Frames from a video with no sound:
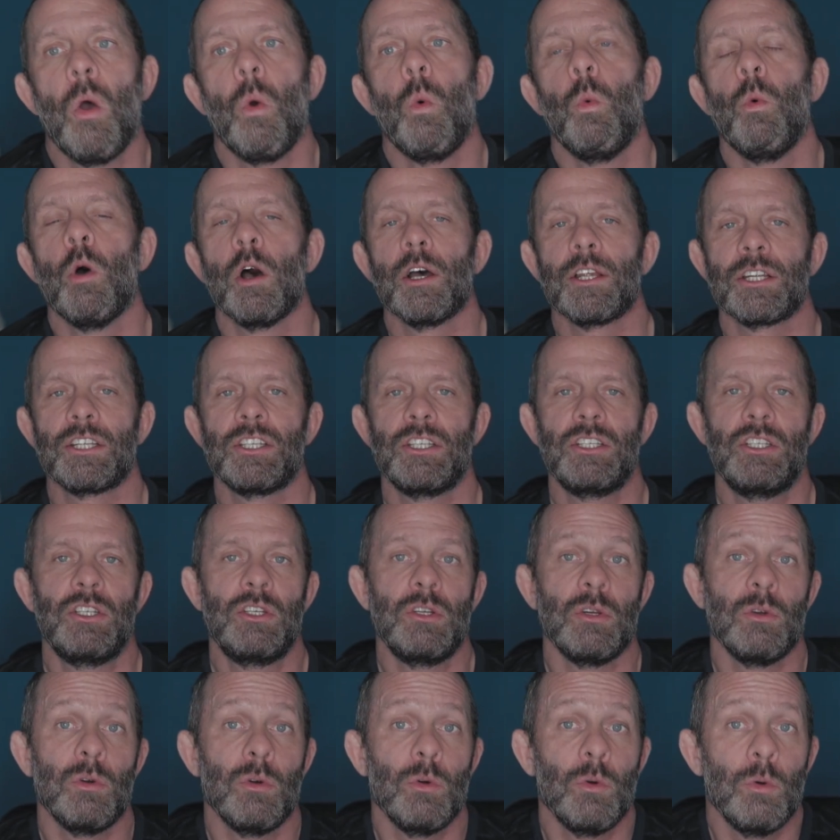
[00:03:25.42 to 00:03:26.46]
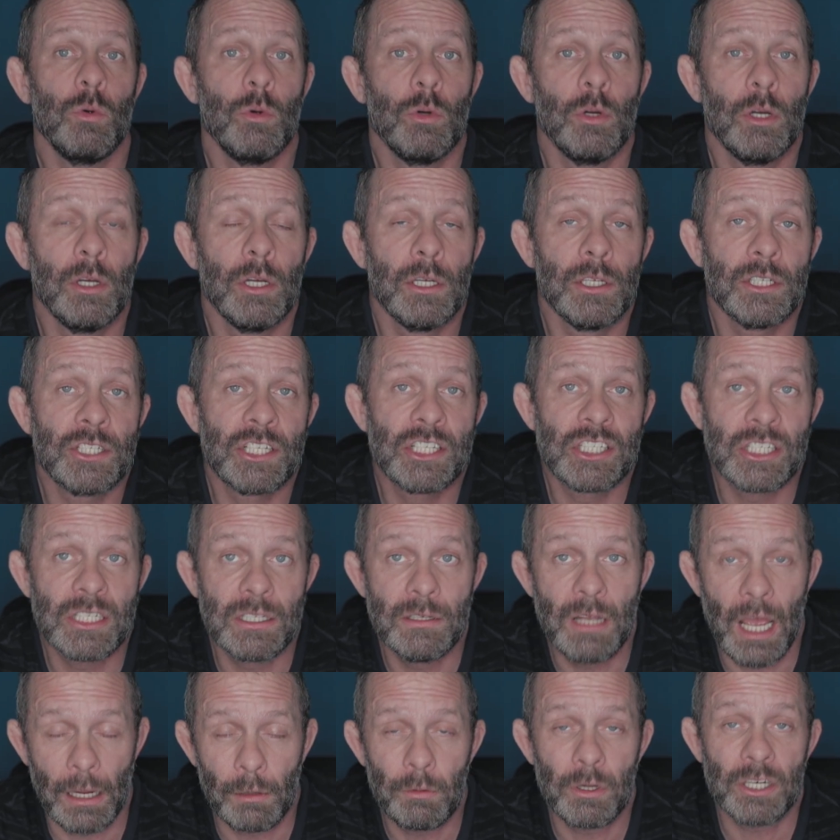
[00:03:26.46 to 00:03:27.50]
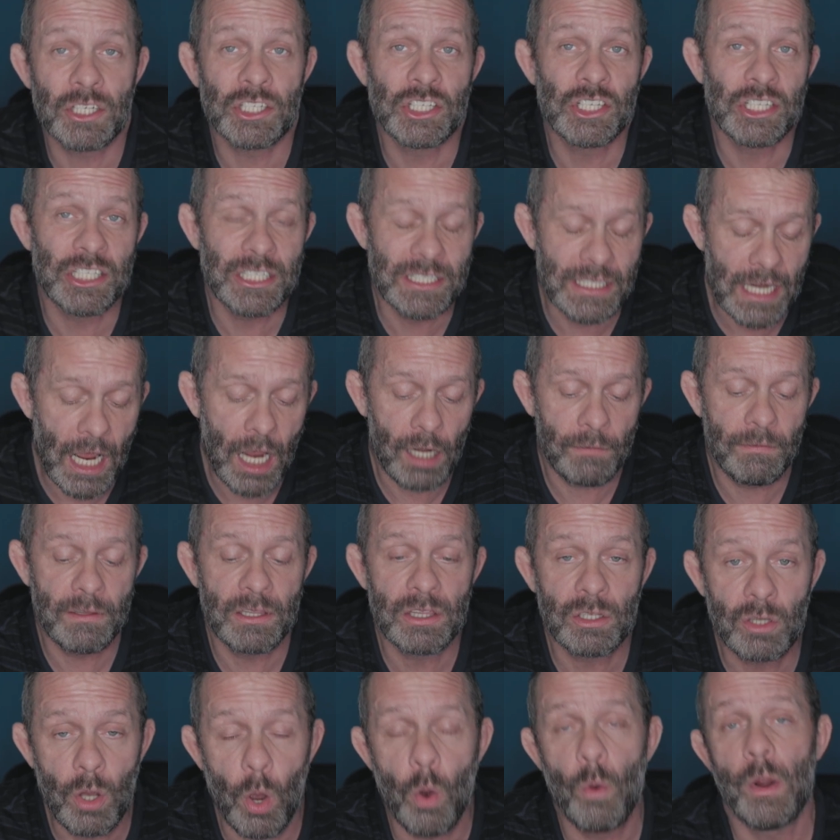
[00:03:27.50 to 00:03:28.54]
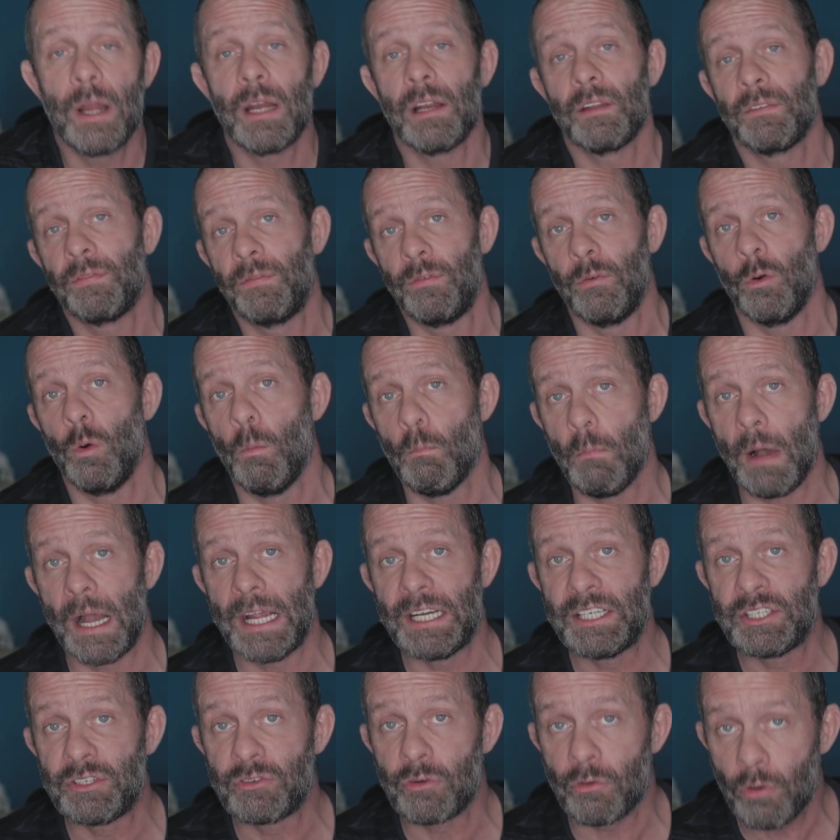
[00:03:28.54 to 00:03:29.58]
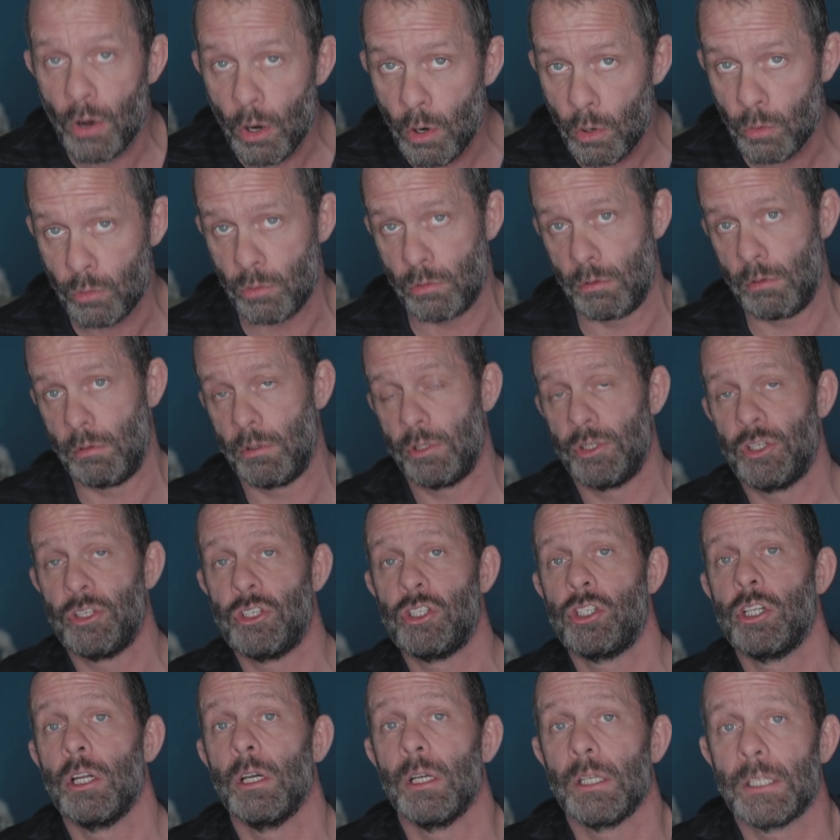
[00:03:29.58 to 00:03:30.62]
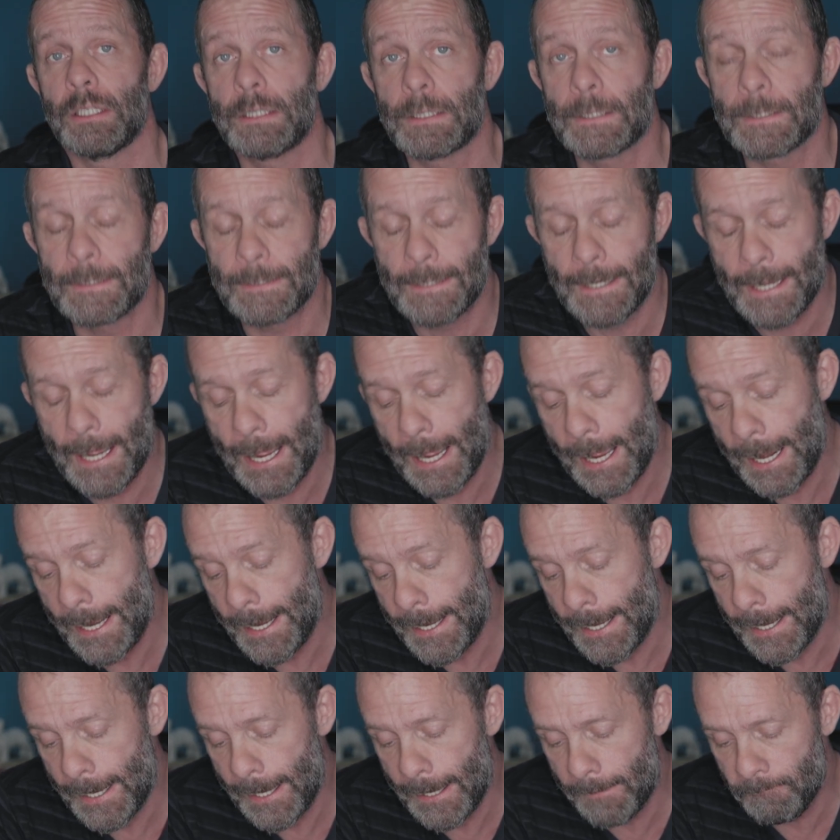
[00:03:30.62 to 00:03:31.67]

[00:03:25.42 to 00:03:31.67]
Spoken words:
was to I'm gonna start with going through my drone shots, and